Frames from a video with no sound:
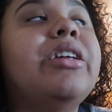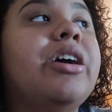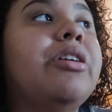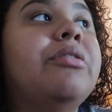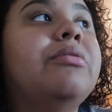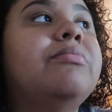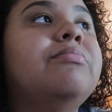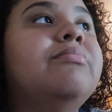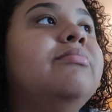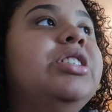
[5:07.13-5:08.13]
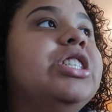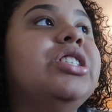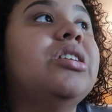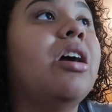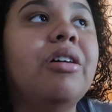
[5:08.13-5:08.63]
you know, just
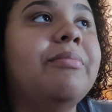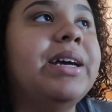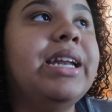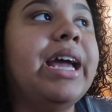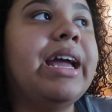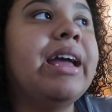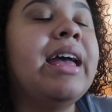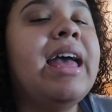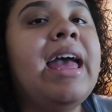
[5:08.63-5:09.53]
start on Monday.